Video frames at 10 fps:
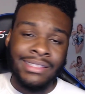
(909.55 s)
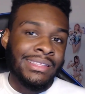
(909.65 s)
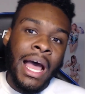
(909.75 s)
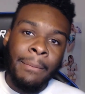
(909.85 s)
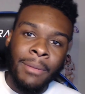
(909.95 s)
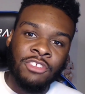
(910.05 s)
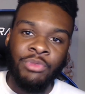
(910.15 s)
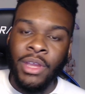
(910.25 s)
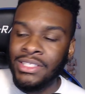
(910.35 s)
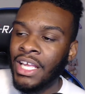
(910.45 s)
not much
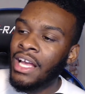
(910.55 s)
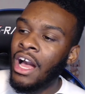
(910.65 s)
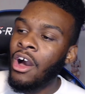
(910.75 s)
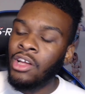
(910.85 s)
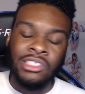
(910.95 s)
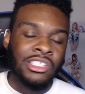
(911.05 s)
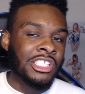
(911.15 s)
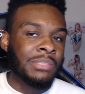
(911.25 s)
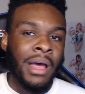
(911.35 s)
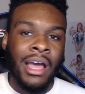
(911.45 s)
ring psychology,
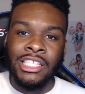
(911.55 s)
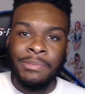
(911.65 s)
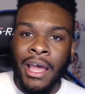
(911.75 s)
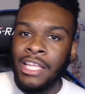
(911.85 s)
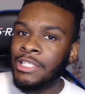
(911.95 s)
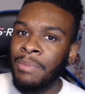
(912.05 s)
just spot, spot,